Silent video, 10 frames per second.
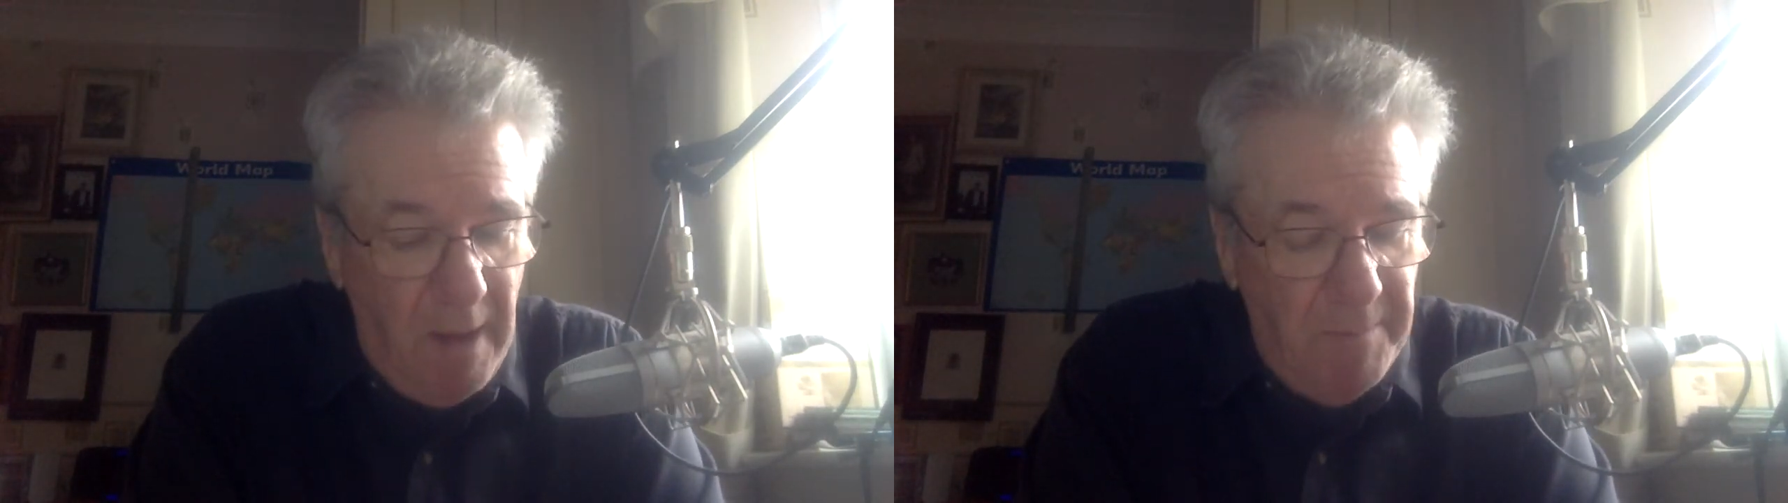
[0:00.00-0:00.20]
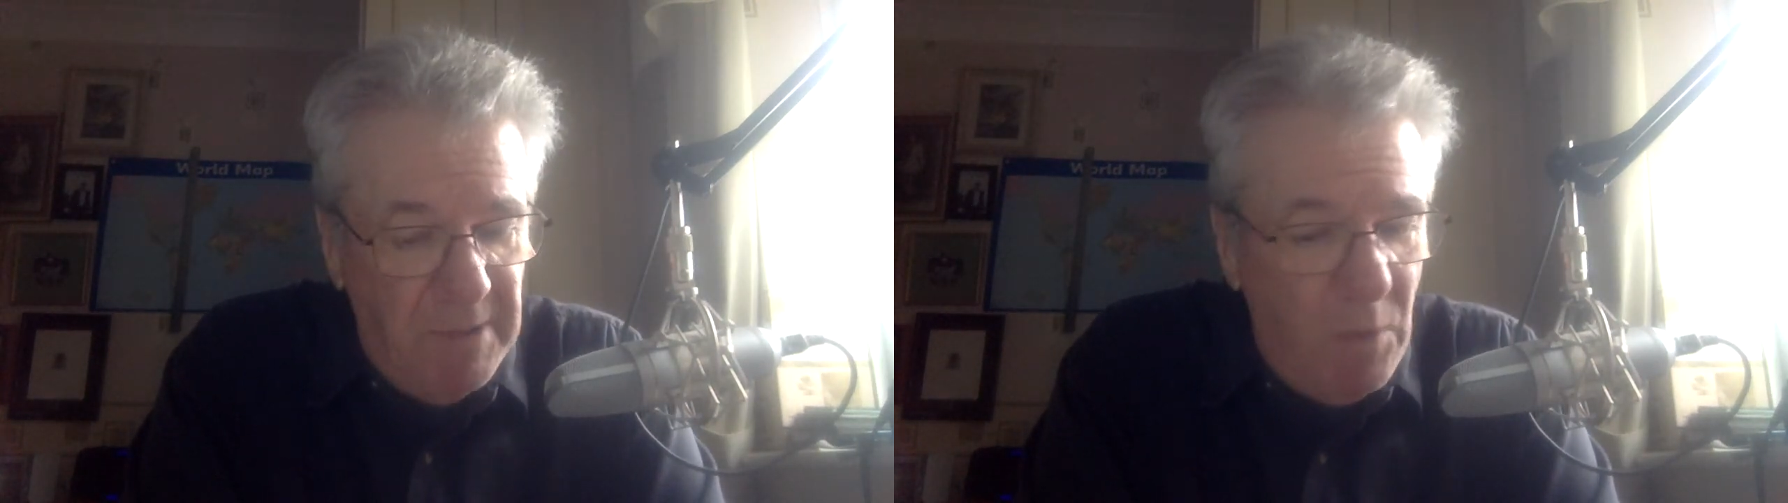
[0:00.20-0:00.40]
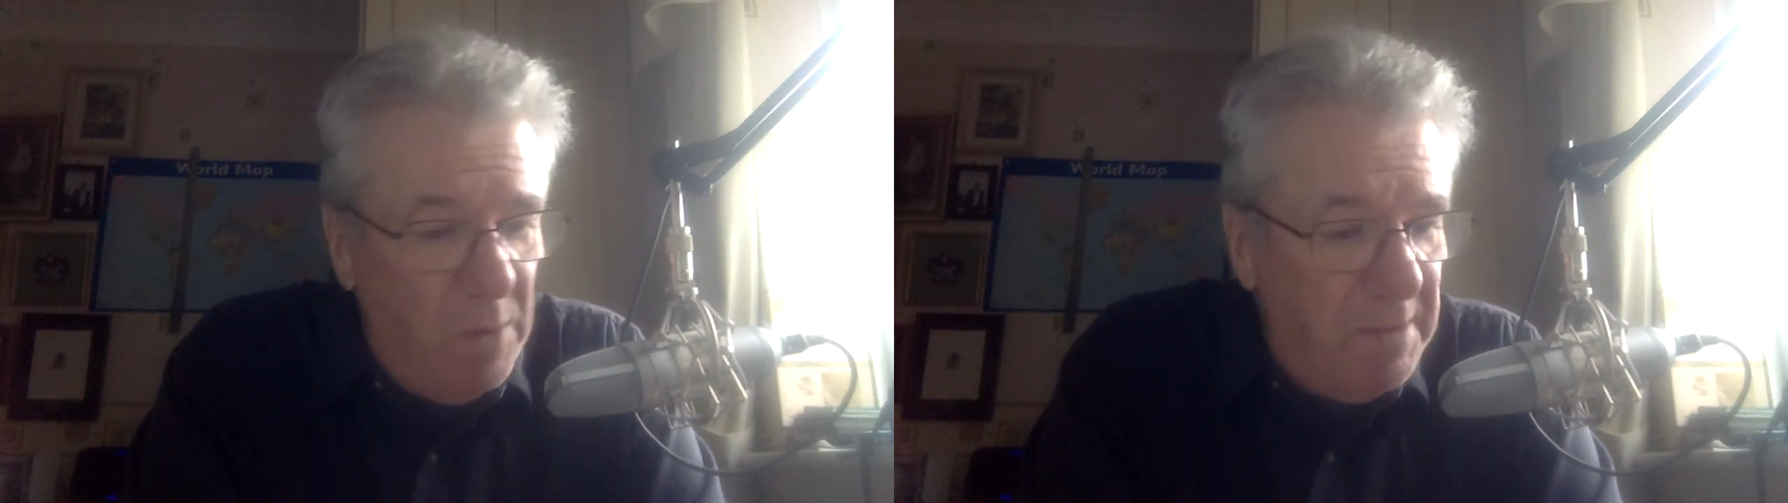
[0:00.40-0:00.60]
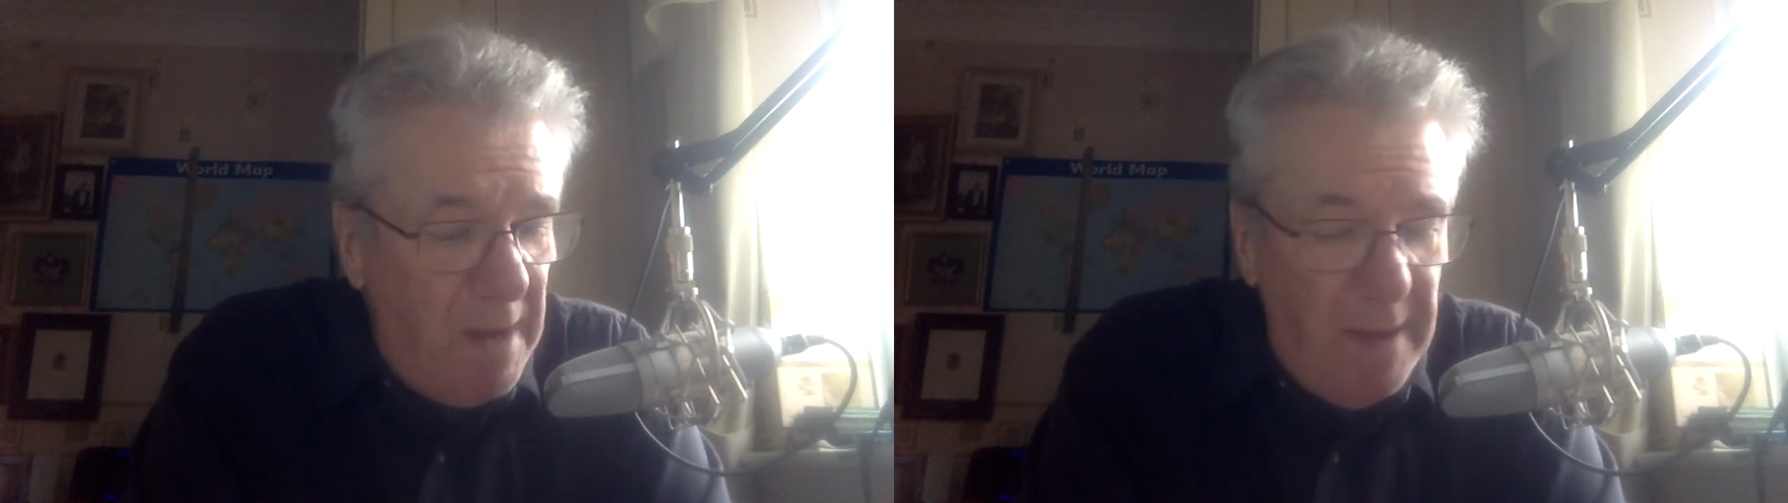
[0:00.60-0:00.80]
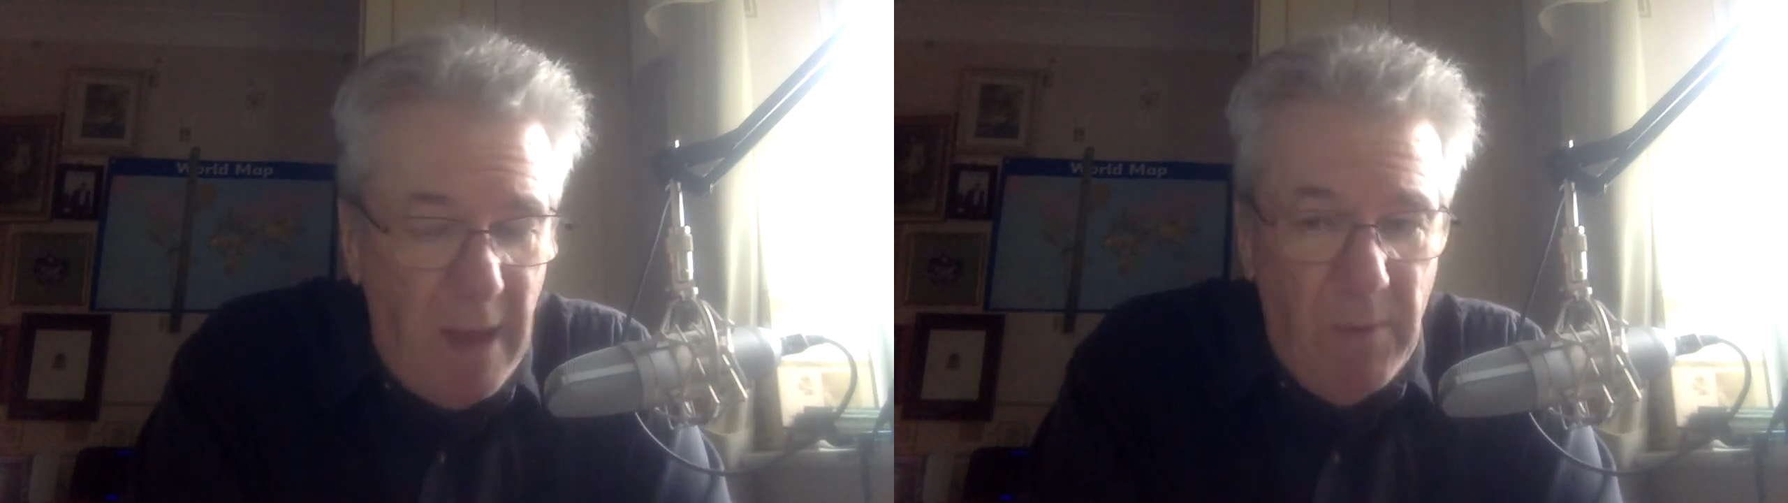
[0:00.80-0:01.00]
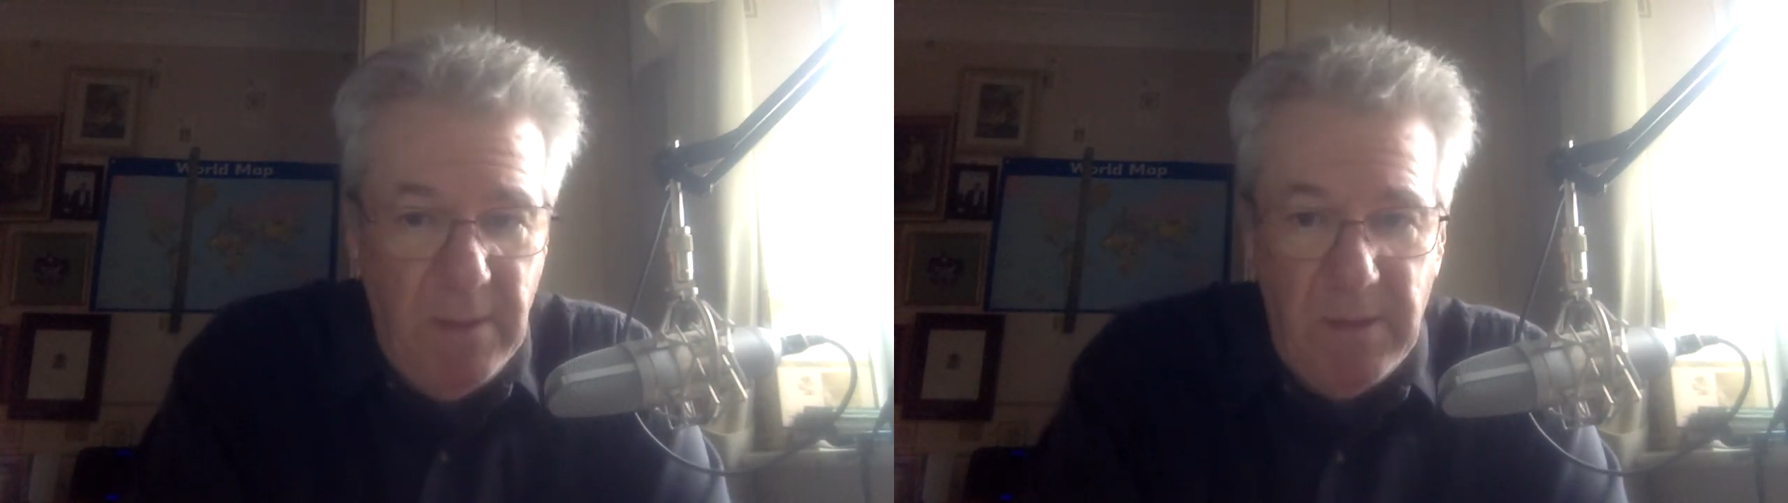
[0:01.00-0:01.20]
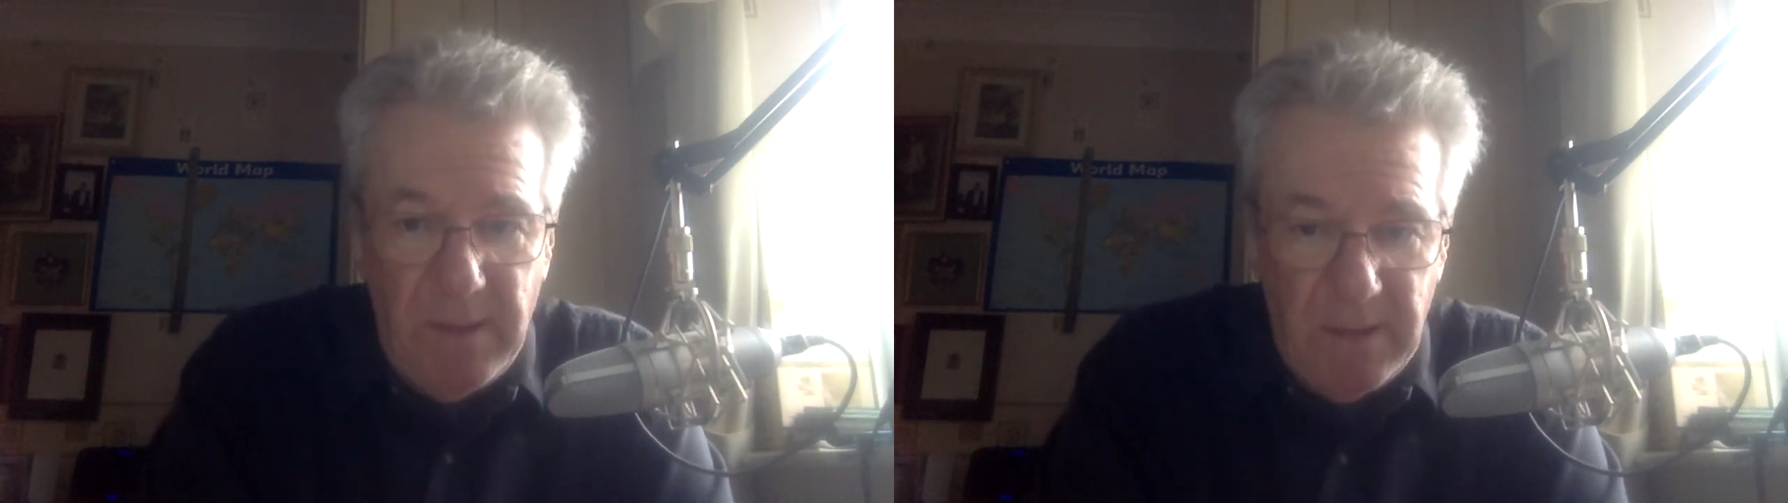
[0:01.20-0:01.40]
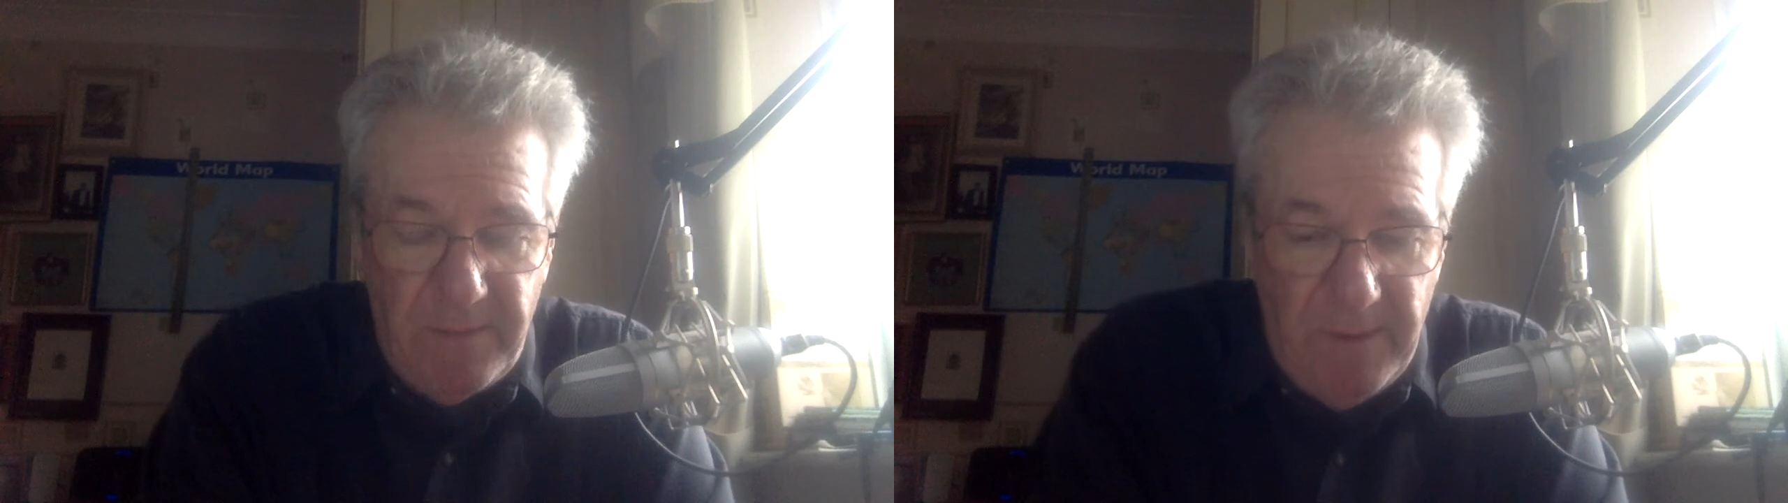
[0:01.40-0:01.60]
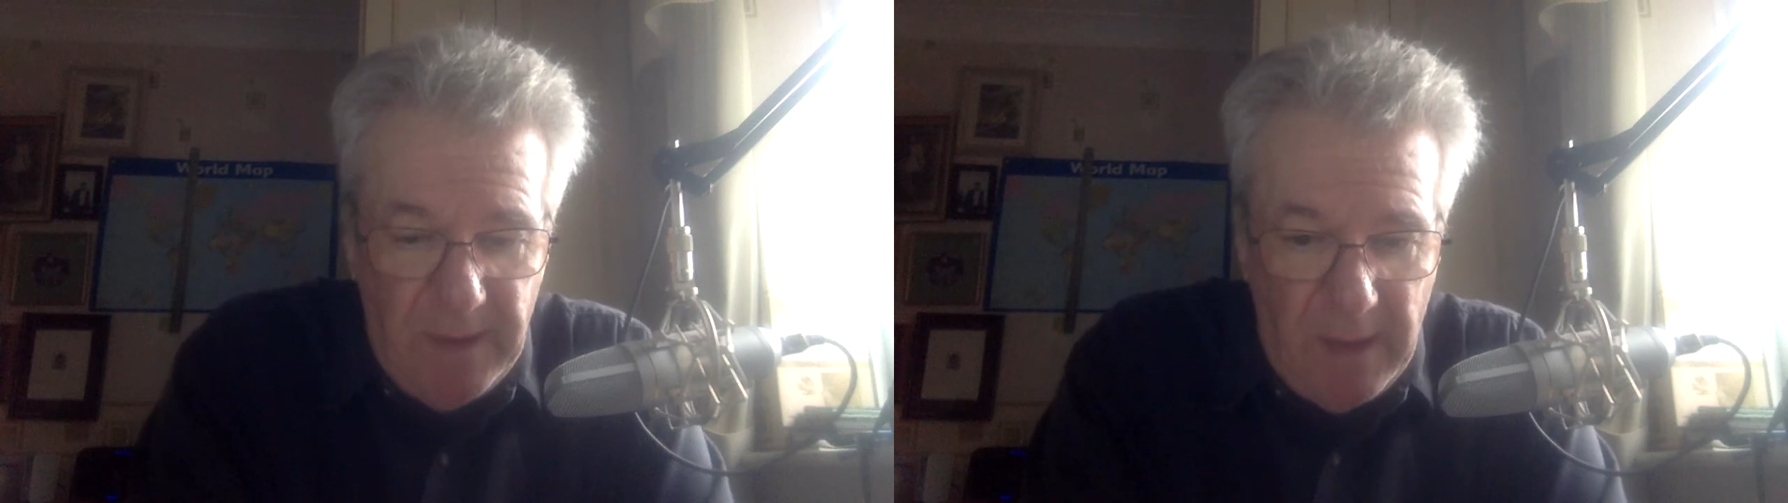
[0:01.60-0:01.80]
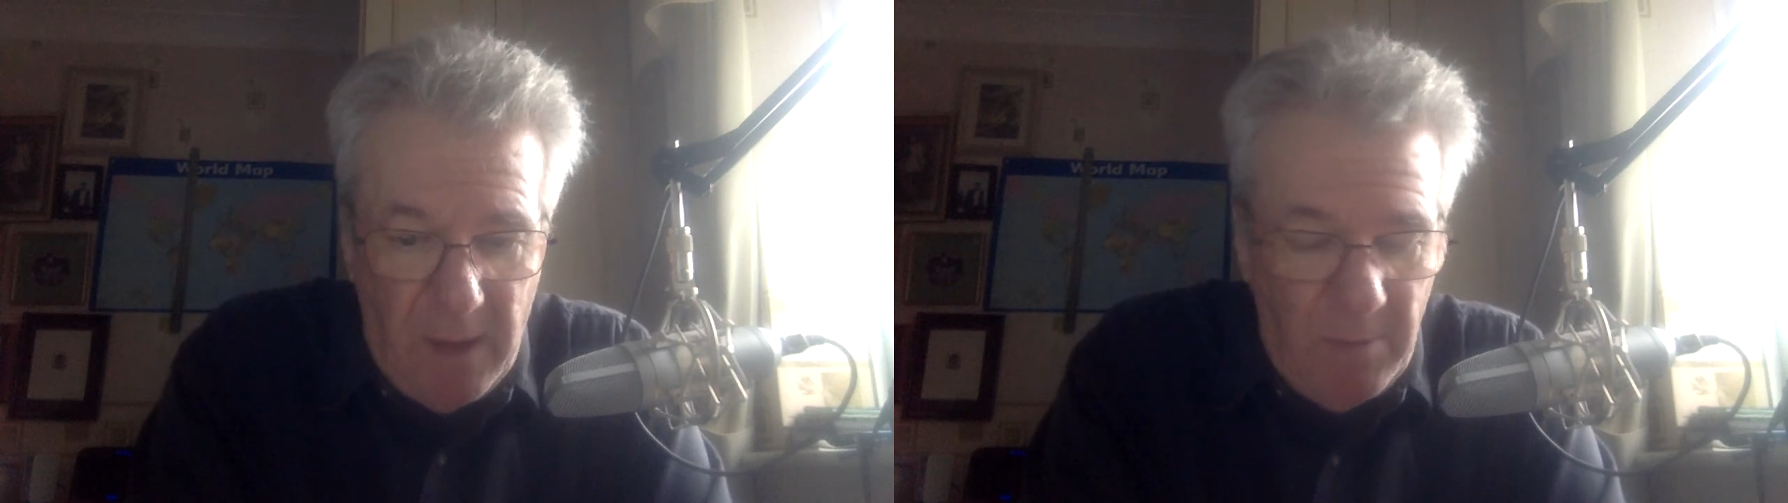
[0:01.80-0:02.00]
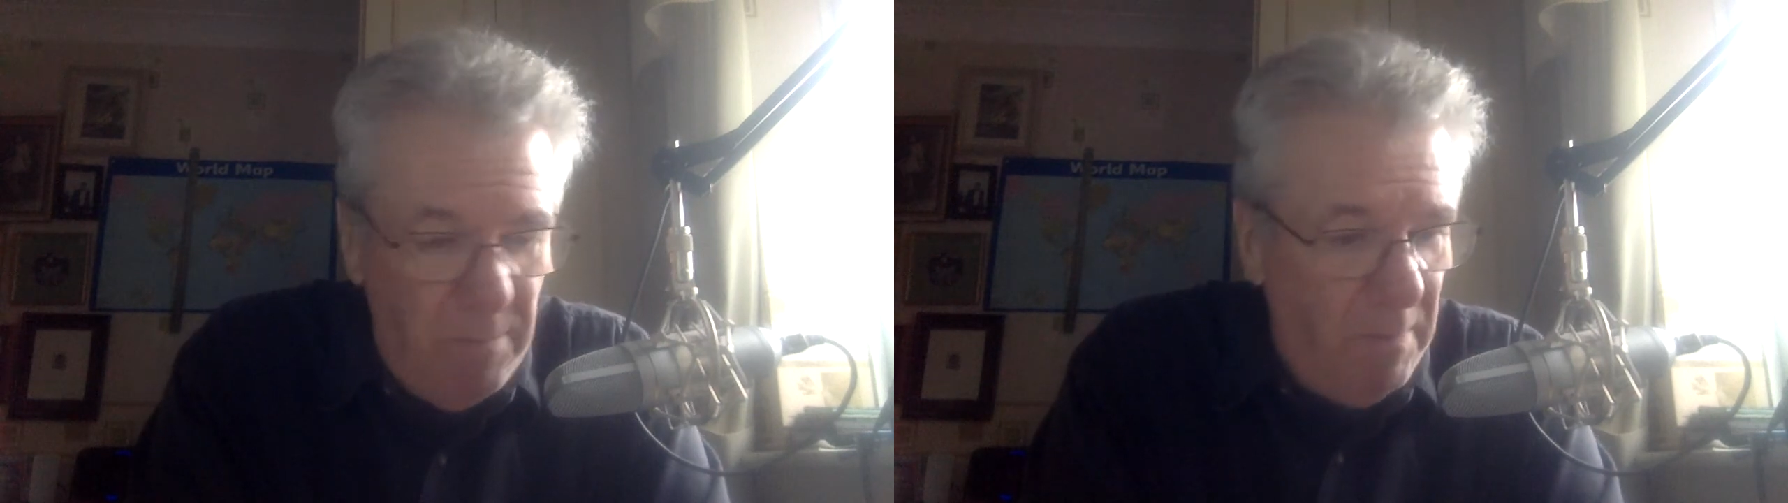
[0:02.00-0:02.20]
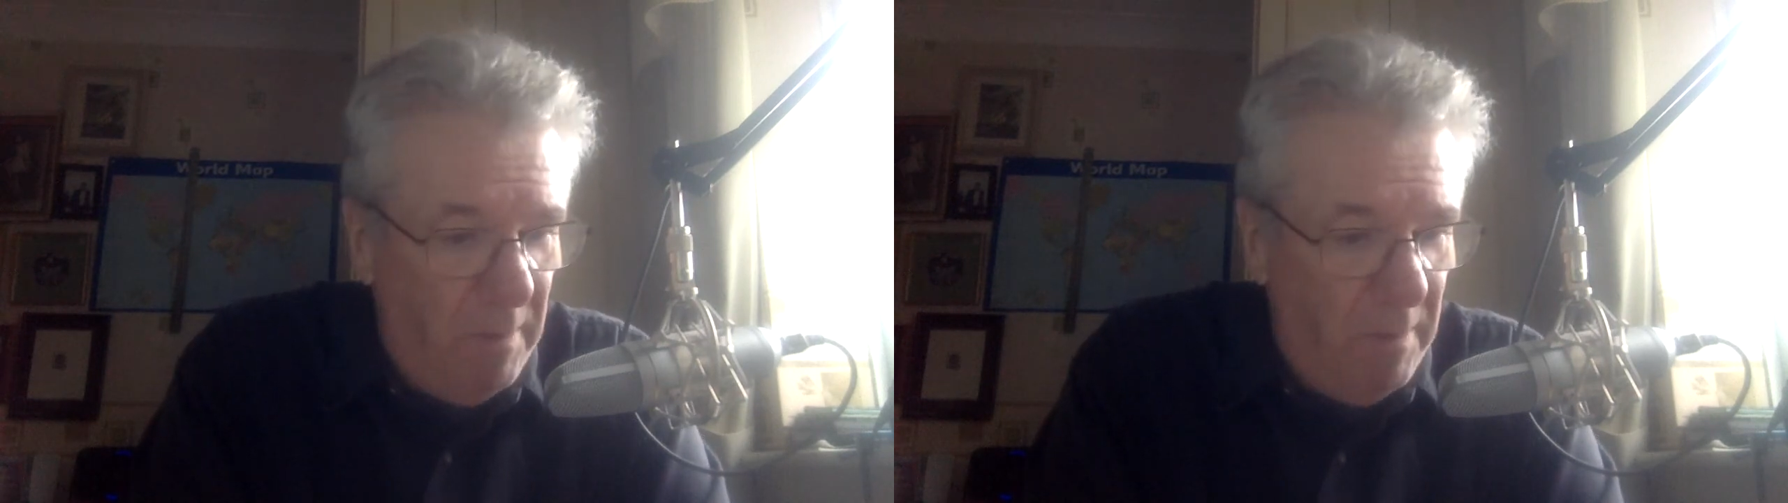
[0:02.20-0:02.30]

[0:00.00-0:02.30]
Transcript: So what's going to go into this video